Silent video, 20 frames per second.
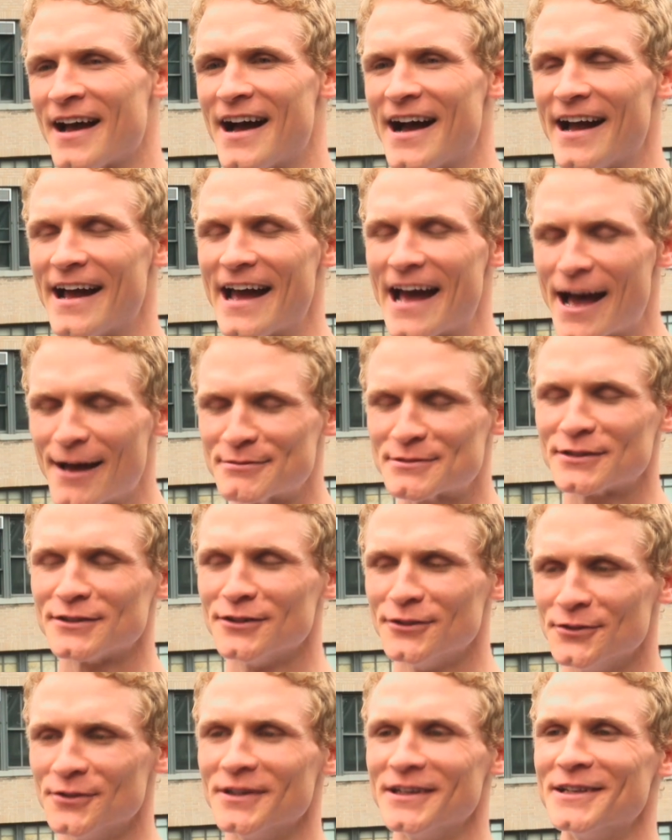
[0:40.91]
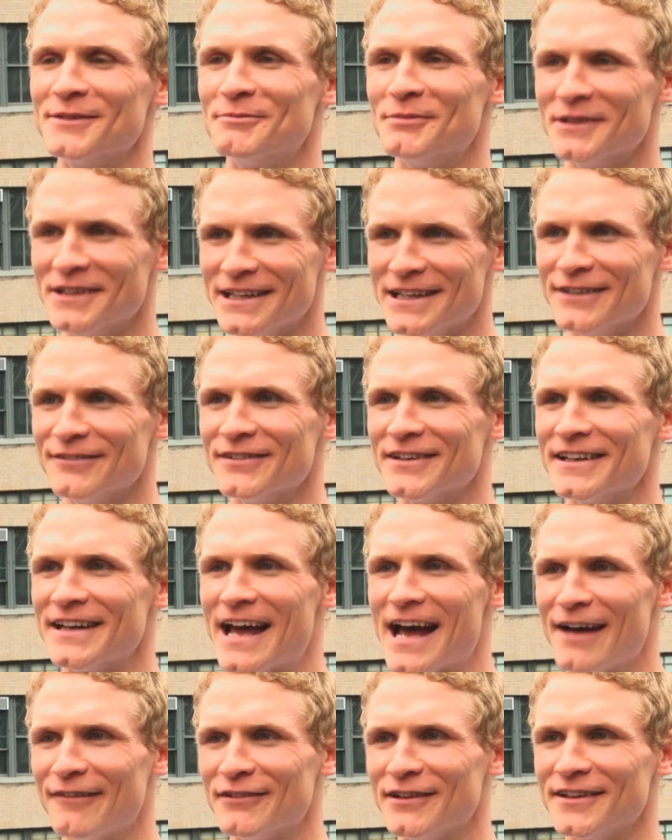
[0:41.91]
I absolutely believe in
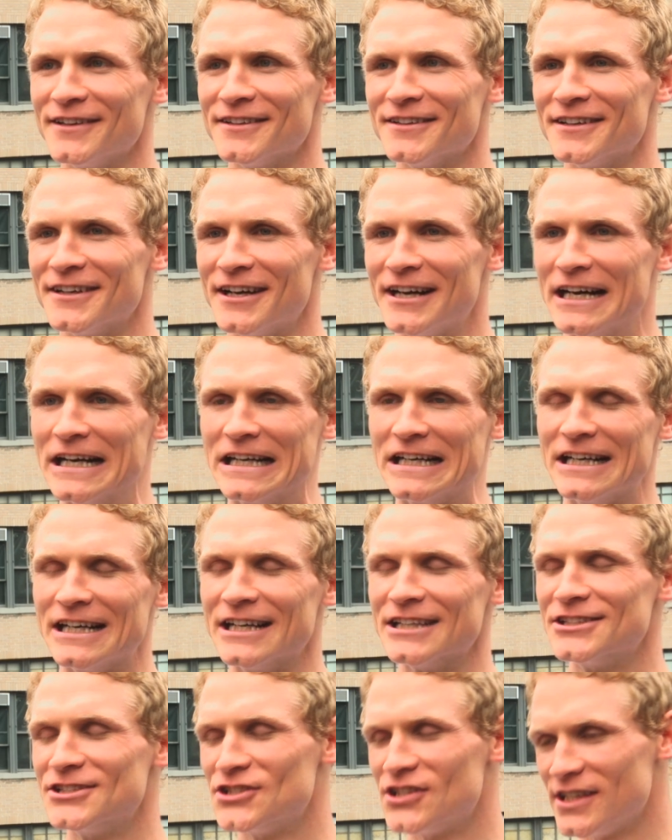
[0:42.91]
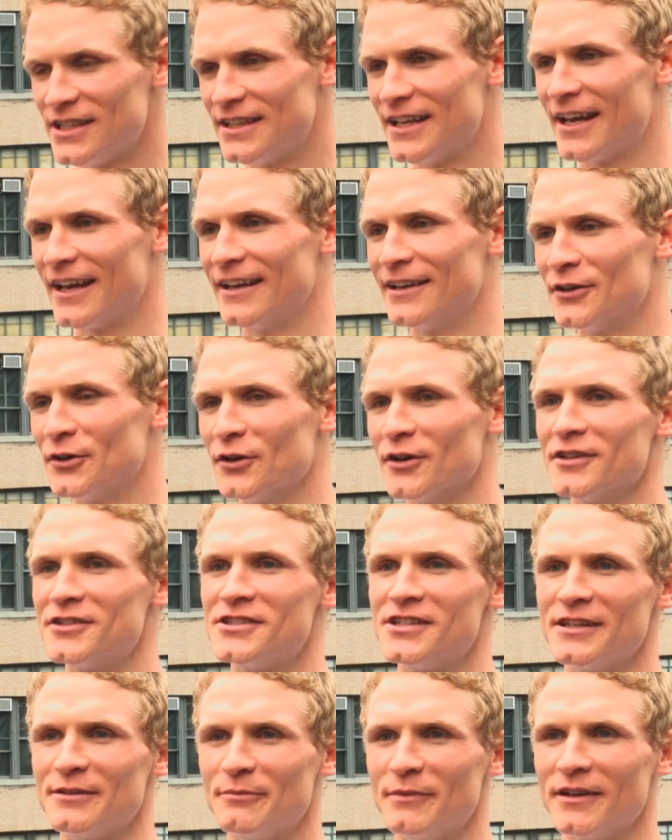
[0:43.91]
having a cheat day or a
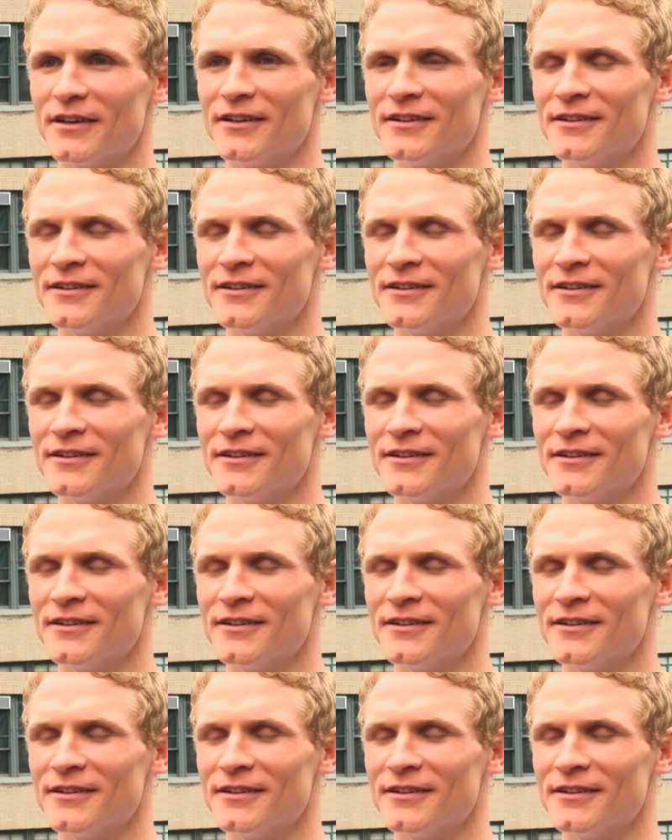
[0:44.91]
cheat meal.